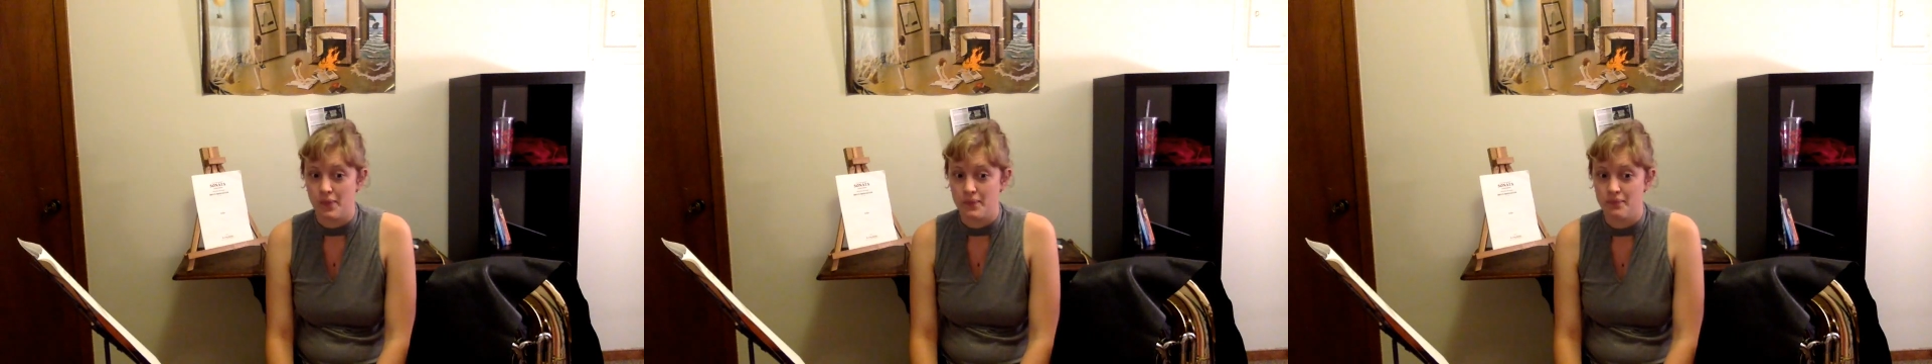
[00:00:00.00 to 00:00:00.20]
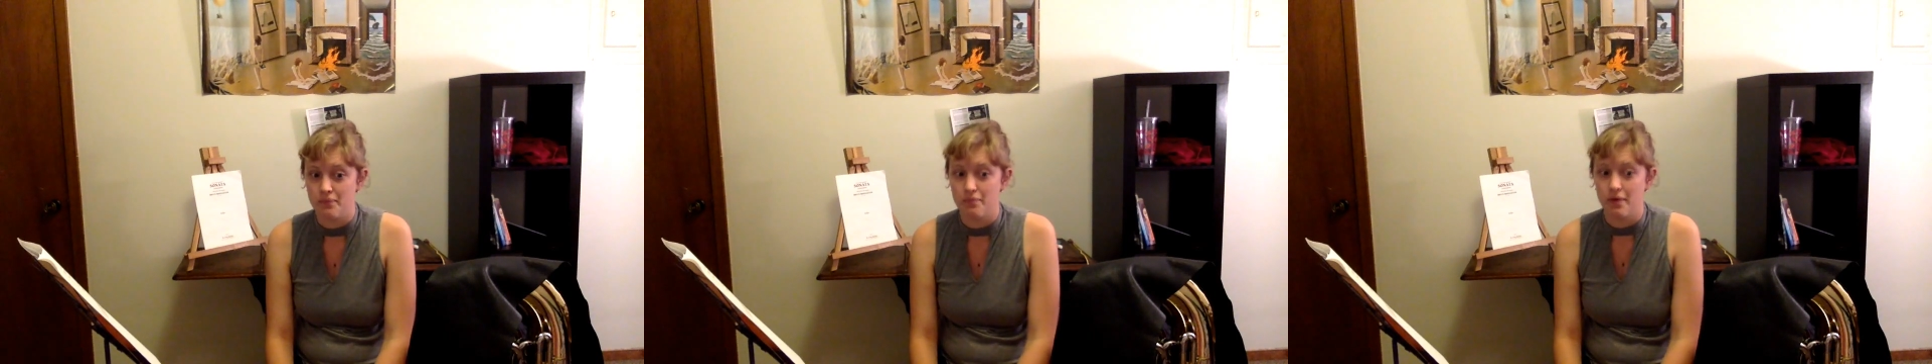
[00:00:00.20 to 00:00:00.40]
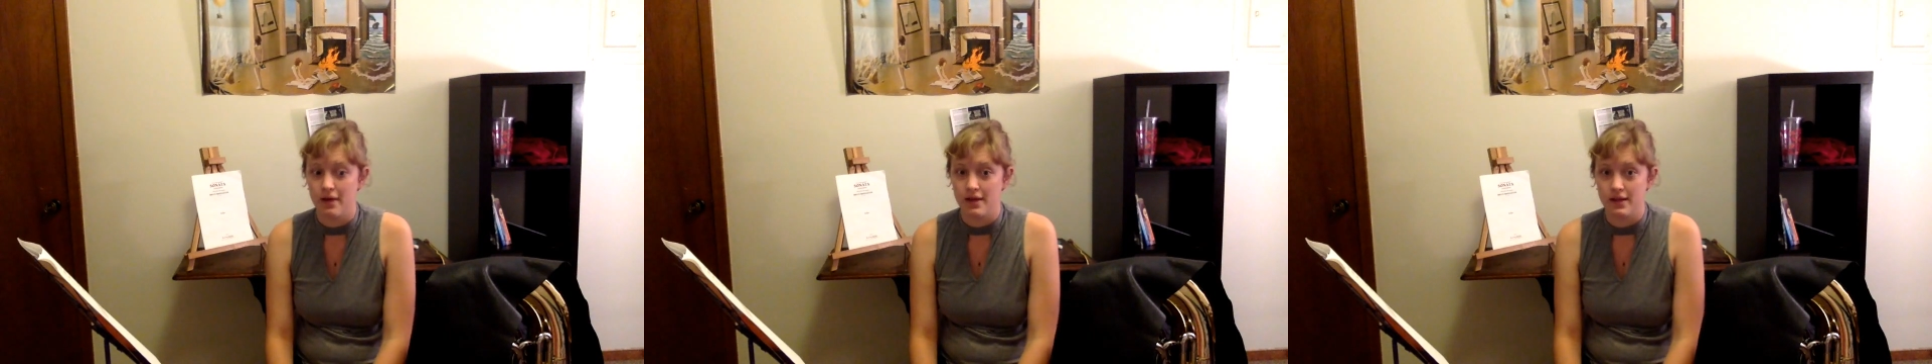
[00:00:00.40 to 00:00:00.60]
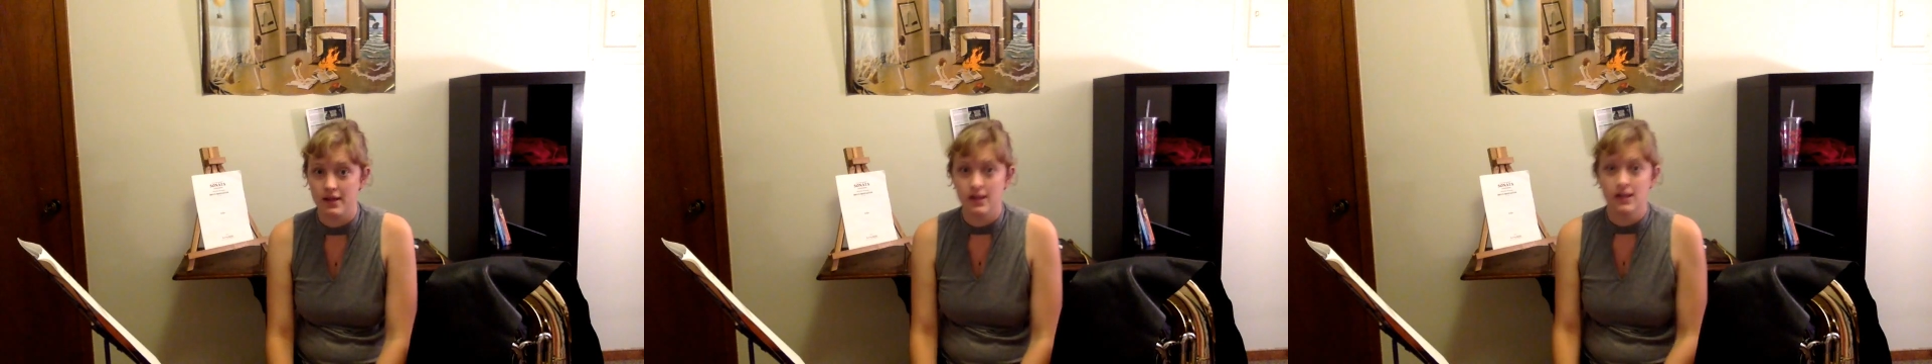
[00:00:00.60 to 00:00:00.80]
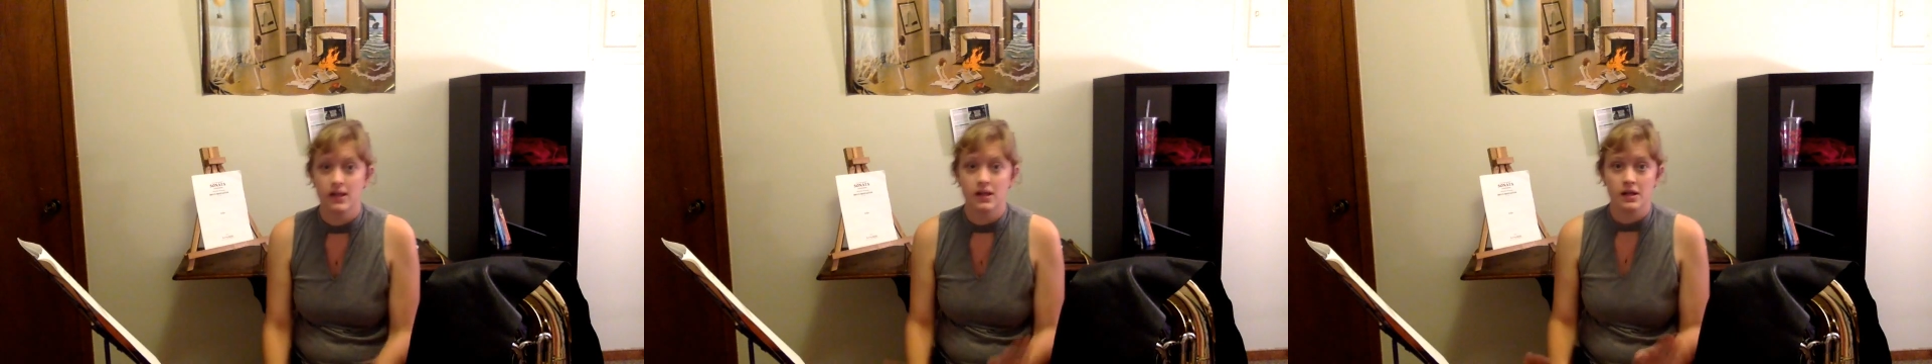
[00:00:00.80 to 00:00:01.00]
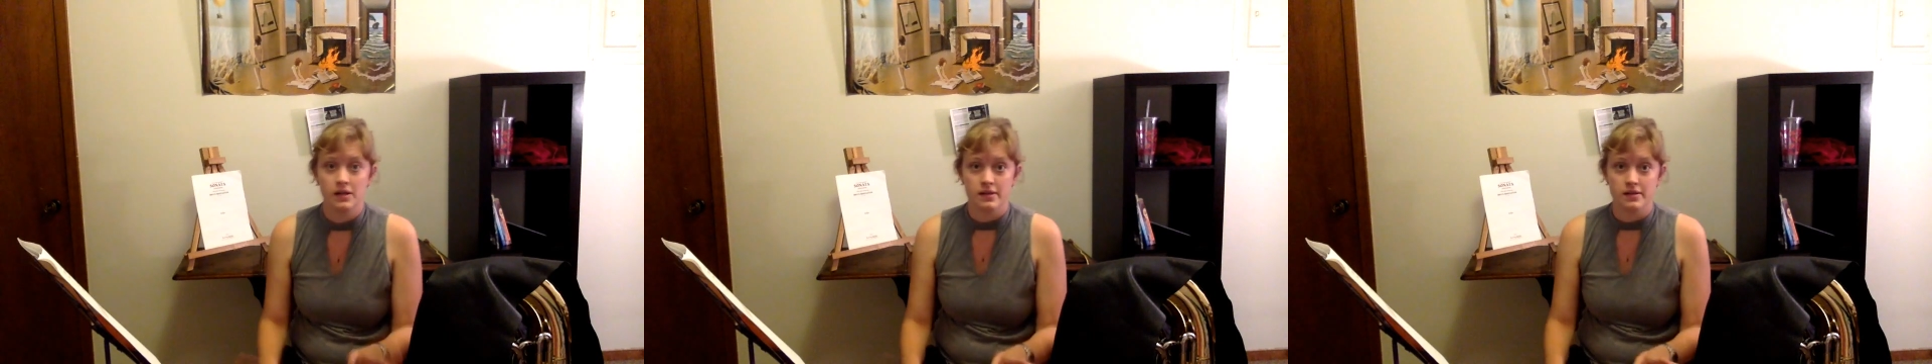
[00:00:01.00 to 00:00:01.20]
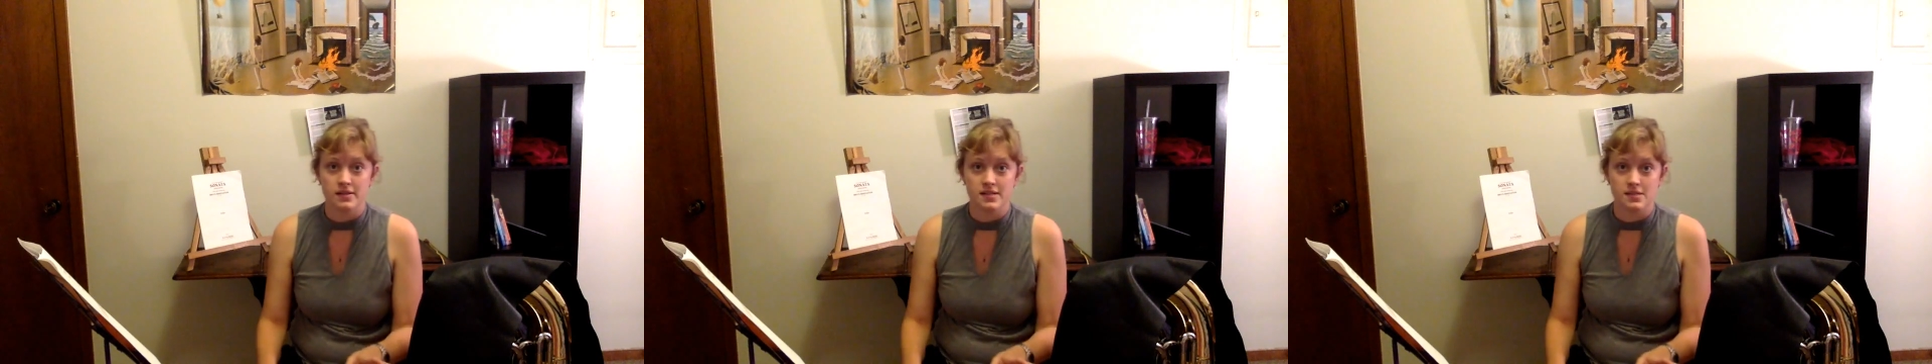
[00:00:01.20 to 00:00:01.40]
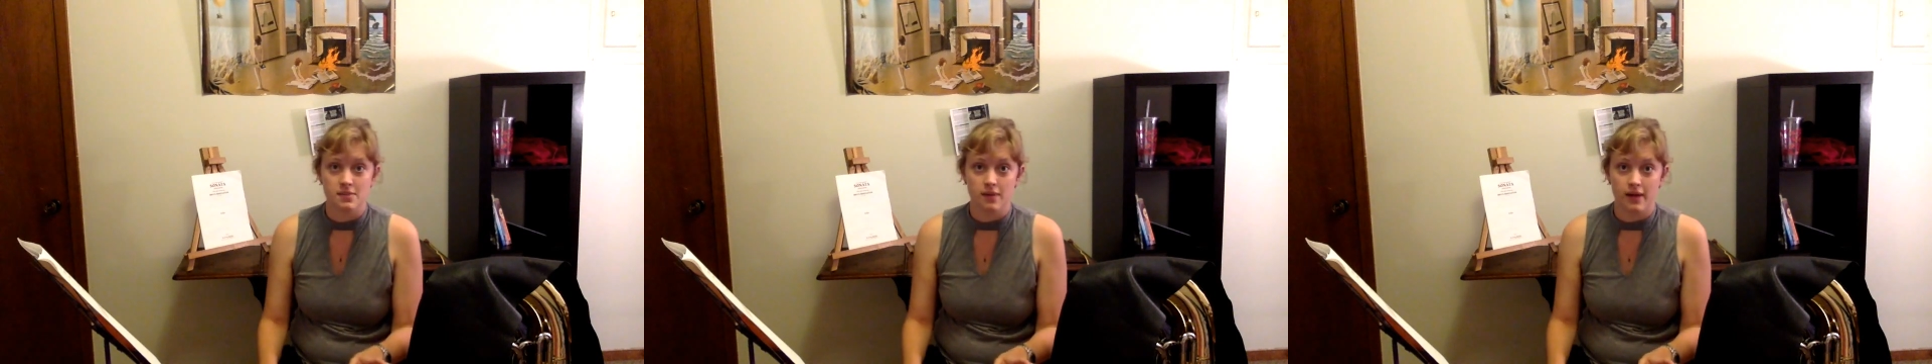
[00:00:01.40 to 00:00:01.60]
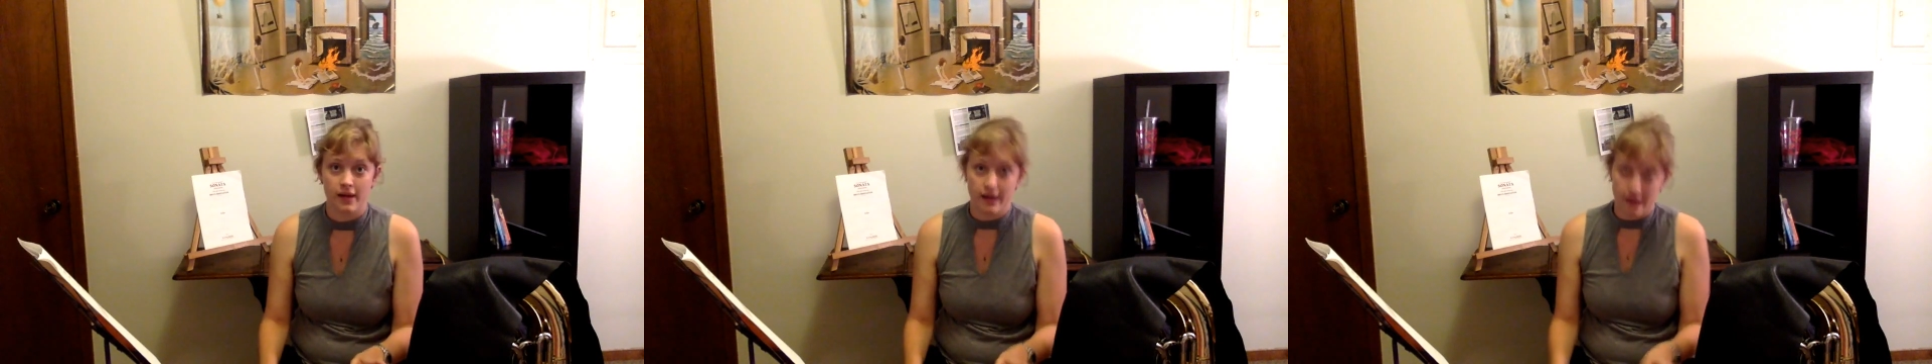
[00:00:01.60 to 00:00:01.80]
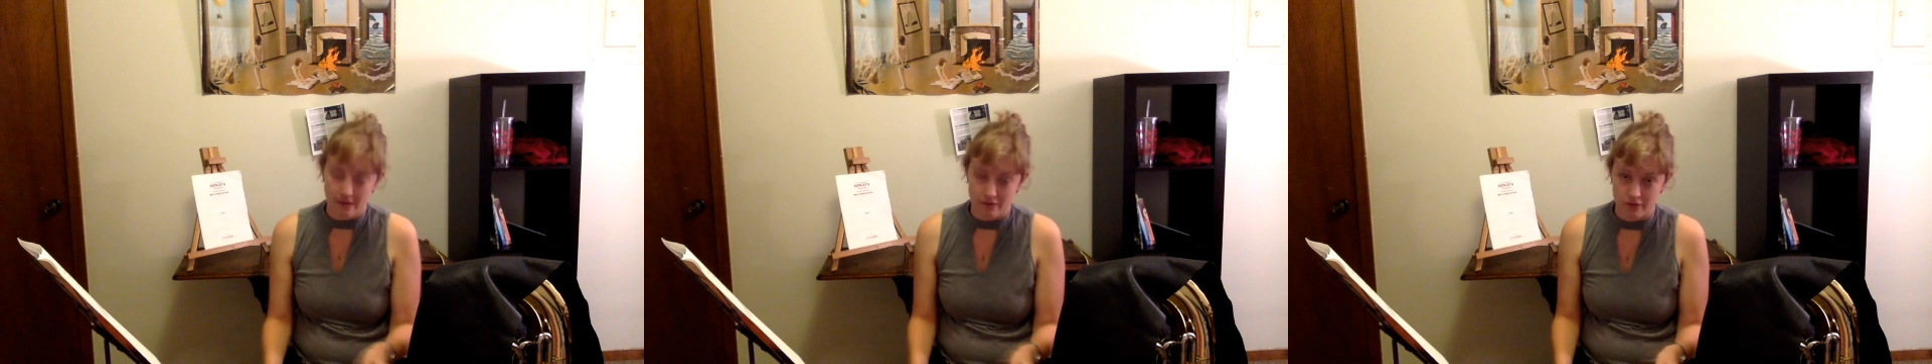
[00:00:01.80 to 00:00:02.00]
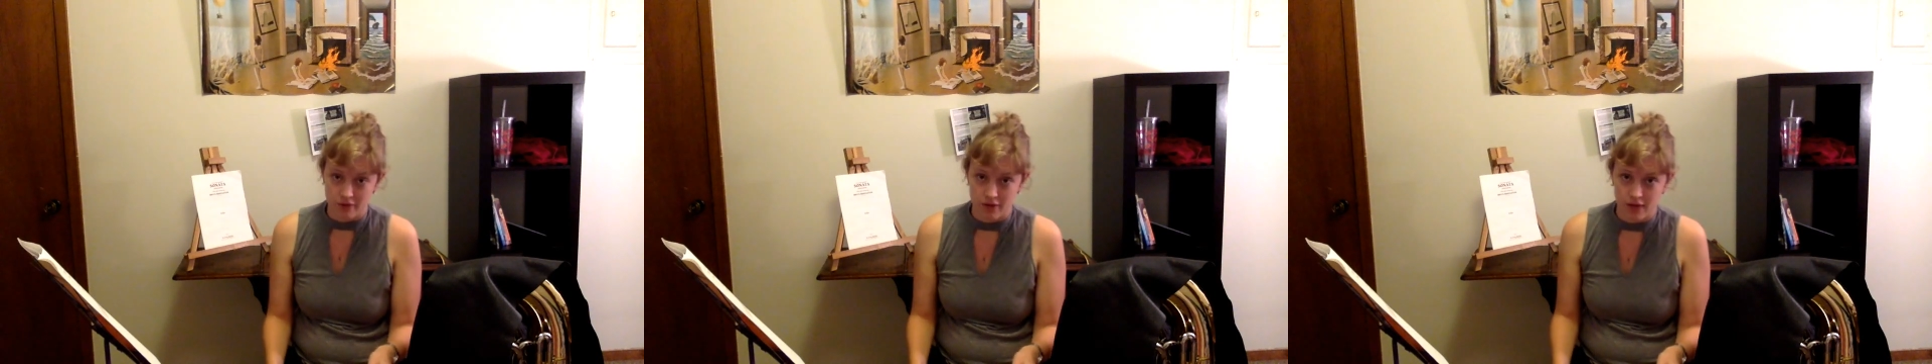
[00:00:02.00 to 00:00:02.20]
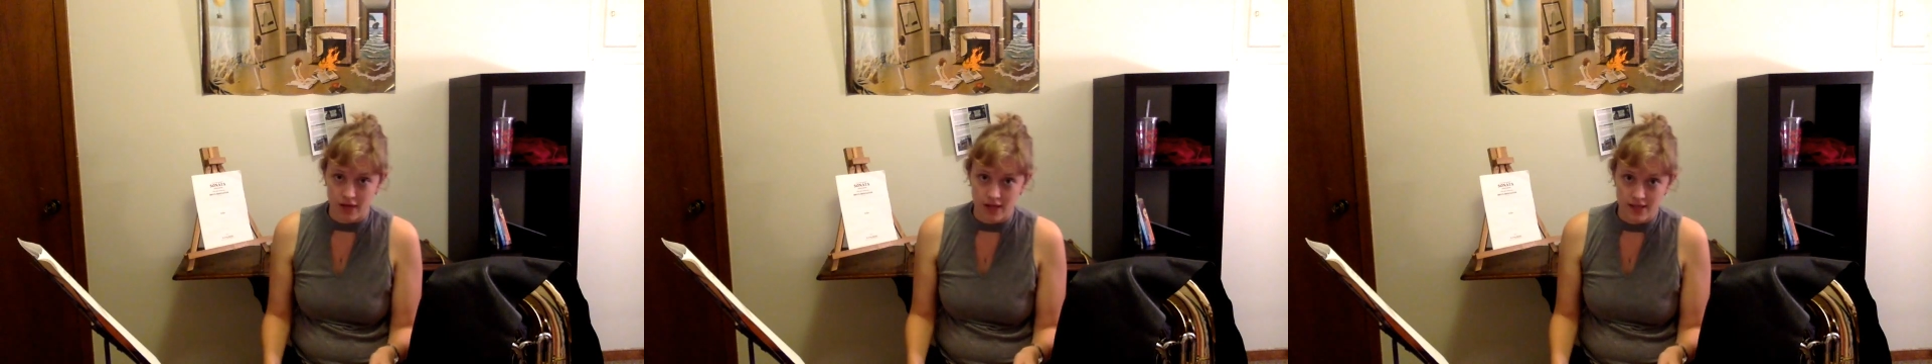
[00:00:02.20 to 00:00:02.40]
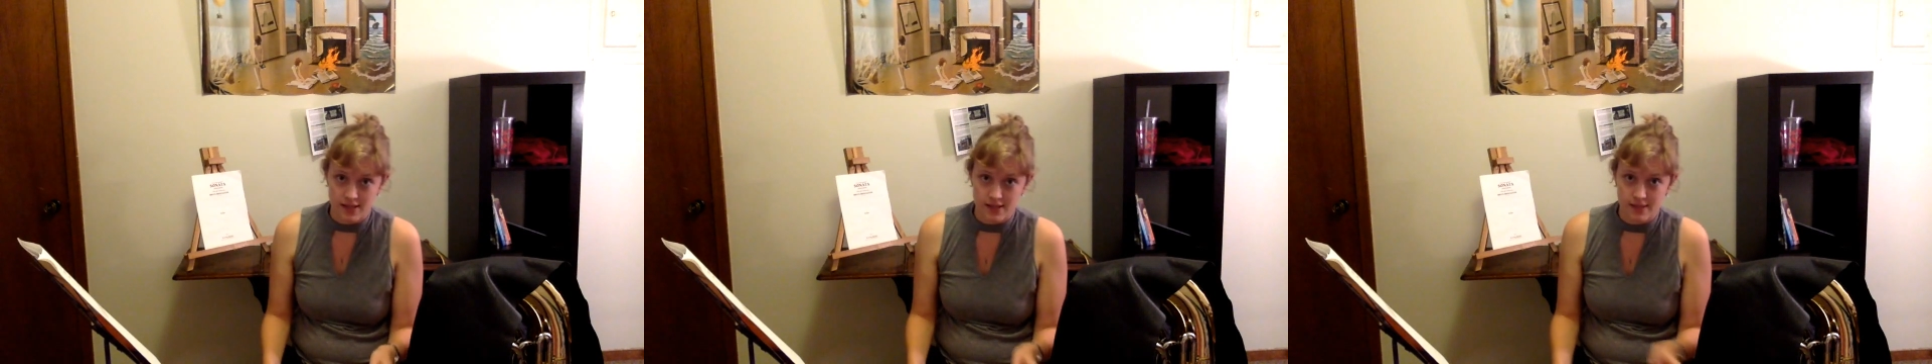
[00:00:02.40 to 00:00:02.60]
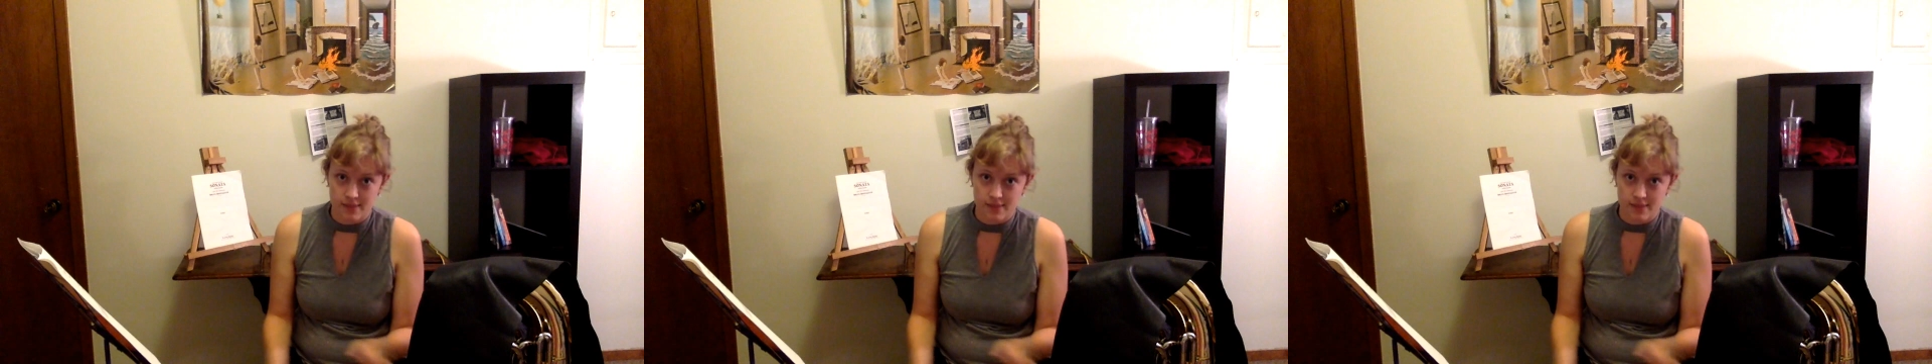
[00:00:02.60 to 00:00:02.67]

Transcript: but this is what I have for you guys.